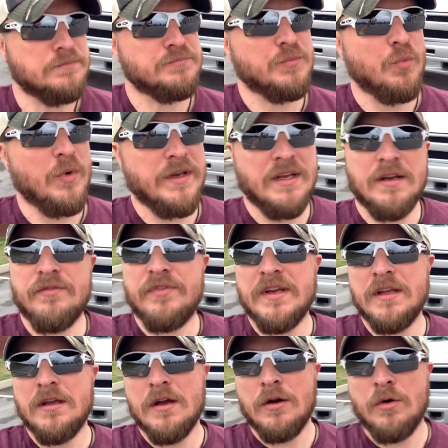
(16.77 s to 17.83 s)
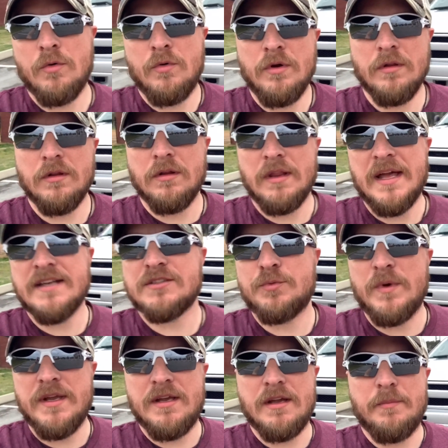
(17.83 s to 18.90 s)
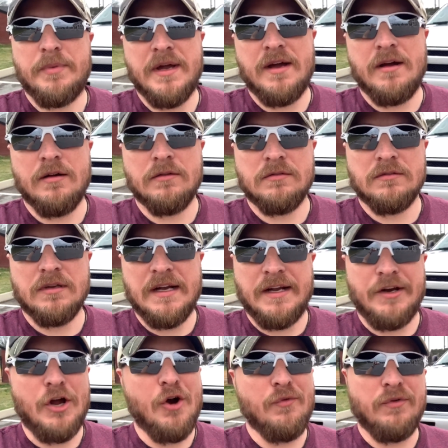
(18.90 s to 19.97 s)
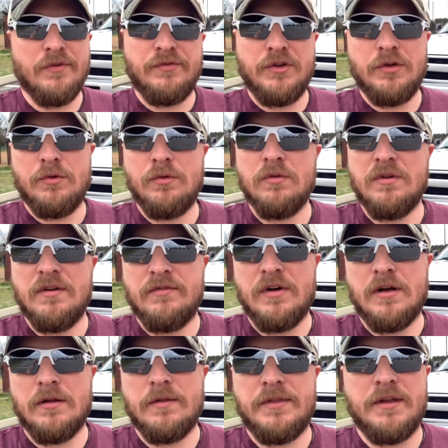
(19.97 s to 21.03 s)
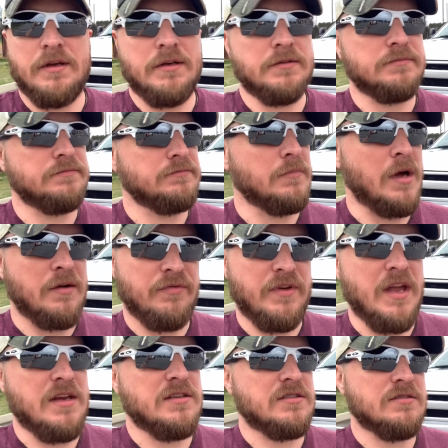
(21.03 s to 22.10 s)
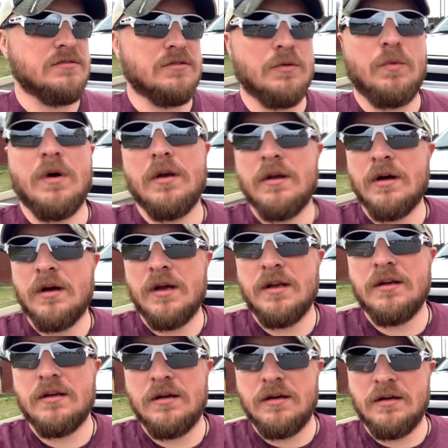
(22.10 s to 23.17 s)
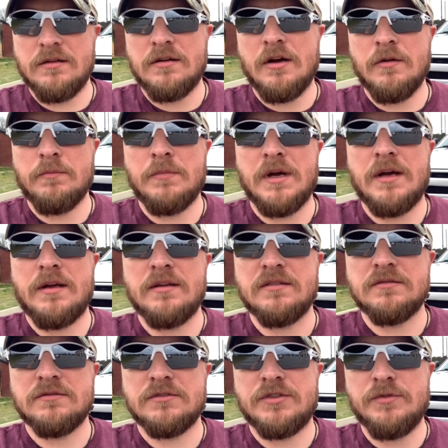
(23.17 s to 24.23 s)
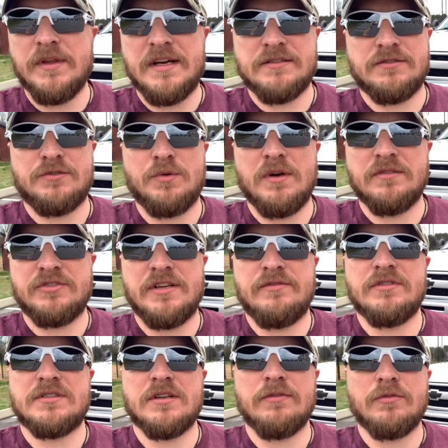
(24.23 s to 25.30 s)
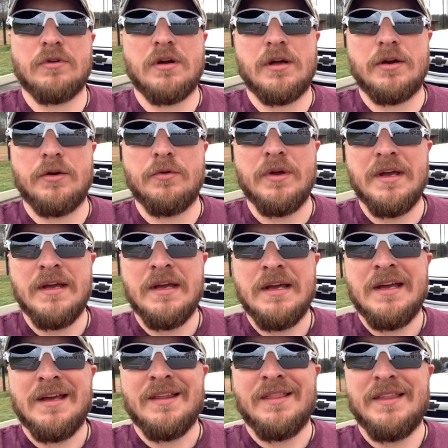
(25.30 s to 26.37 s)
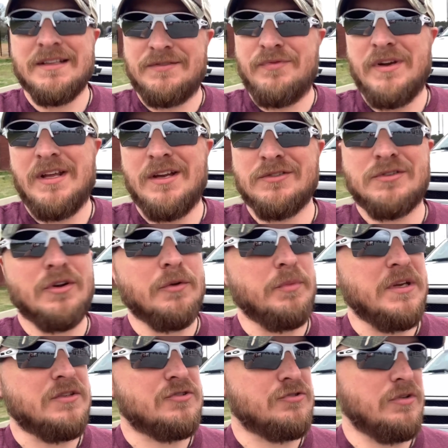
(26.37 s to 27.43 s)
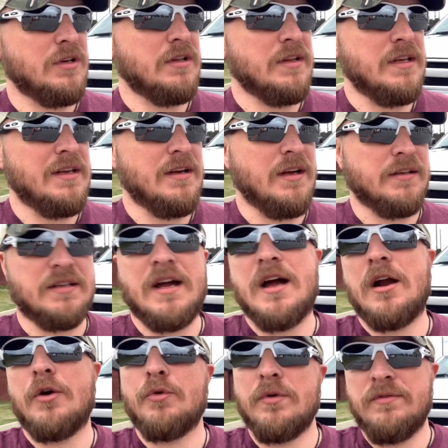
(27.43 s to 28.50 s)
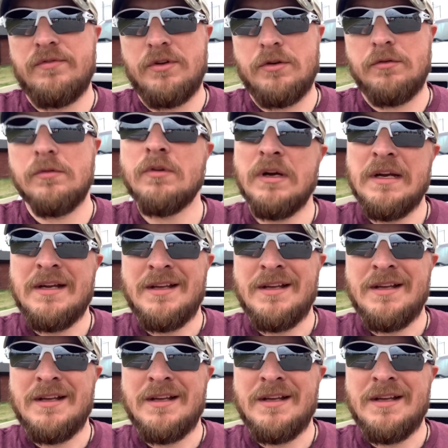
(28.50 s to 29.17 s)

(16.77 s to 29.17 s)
We did a video last week about like an overview of all the modifications or whatnot on my 2012 Chevy Silverado. This video is going to be strictly a tire review.